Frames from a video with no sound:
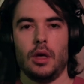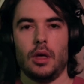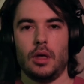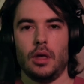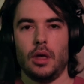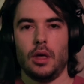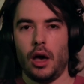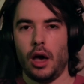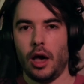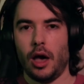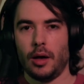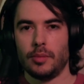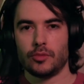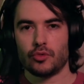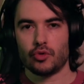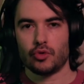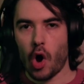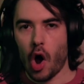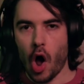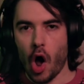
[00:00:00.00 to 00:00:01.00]

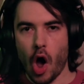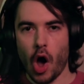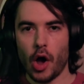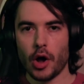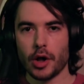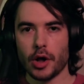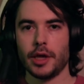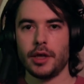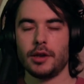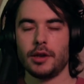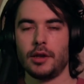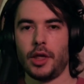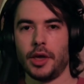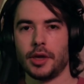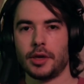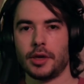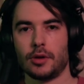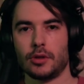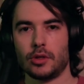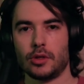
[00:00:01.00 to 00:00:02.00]
wrong and
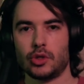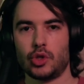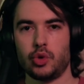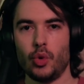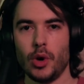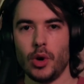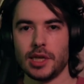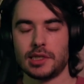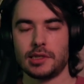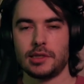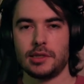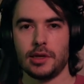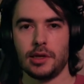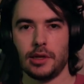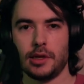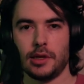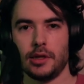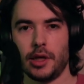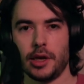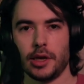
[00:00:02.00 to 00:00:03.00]
like twisted
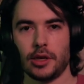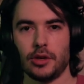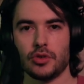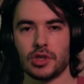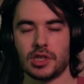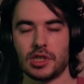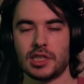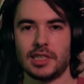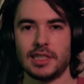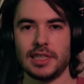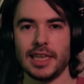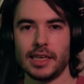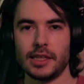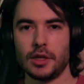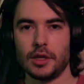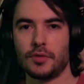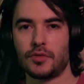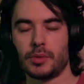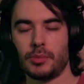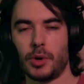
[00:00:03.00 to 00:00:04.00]
and like you're
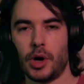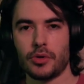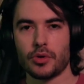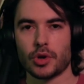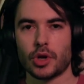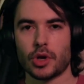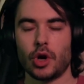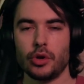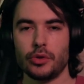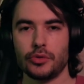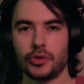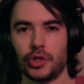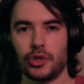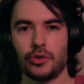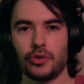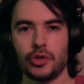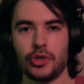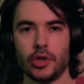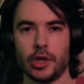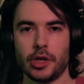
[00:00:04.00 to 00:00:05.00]
stealing from other
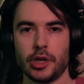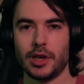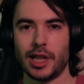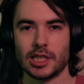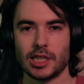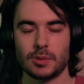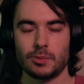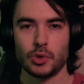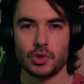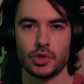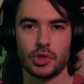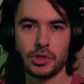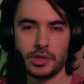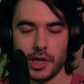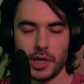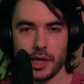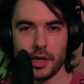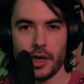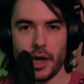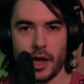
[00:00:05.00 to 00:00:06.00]
cultures. You're not supposed to
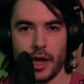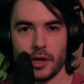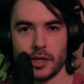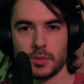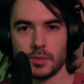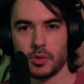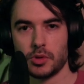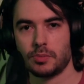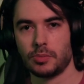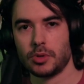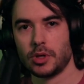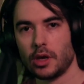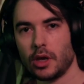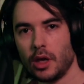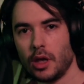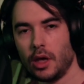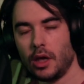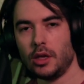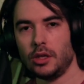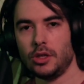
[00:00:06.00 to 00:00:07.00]
say that. You're not supposed to be
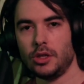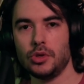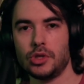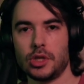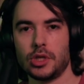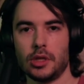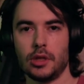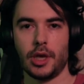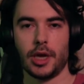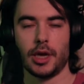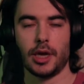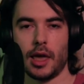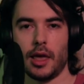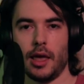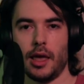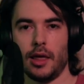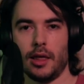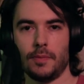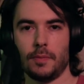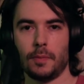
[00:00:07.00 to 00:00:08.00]
using you're
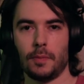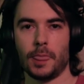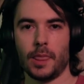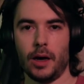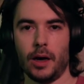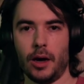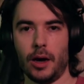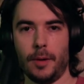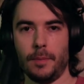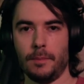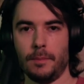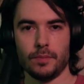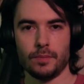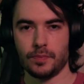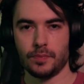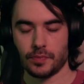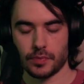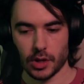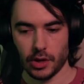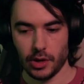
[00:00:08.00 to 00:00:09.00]

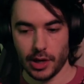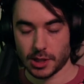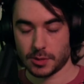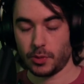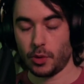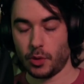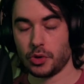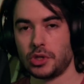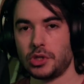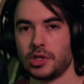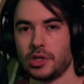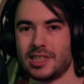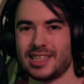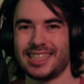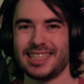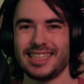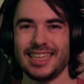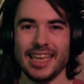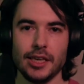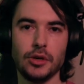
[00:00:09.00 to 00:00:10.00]
not supposed to
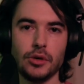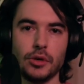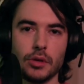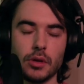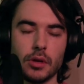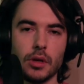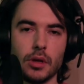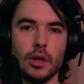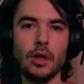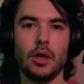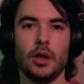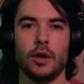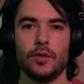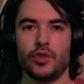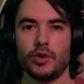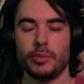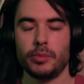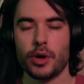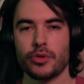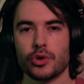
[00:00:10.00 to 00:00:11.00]
steal
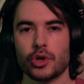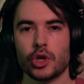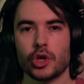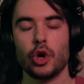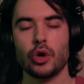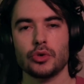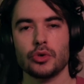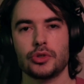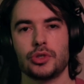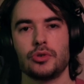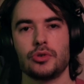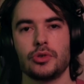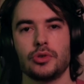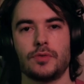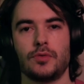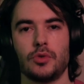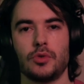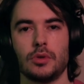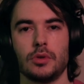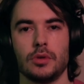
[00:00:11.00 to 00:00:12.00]
from other cultures
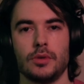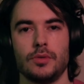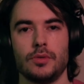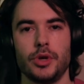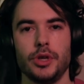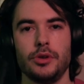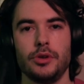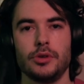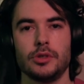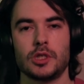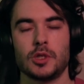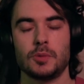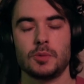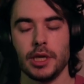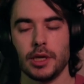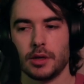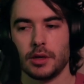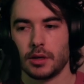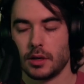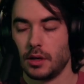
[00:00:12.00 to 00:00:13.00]
for when you
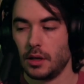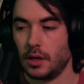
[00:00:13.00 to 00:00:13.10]
speak